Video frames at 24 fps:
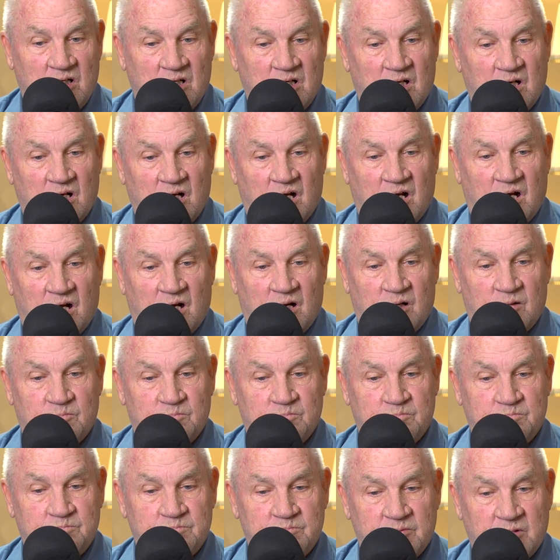
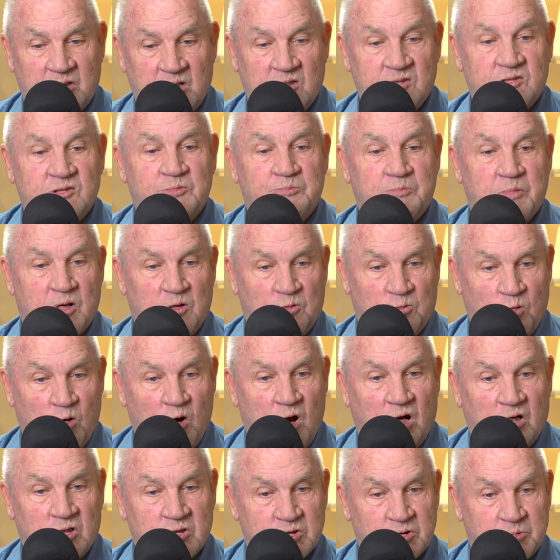Um, it's been
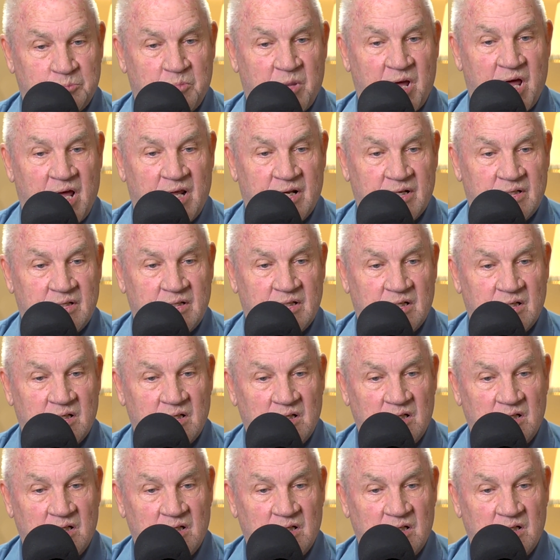well spent,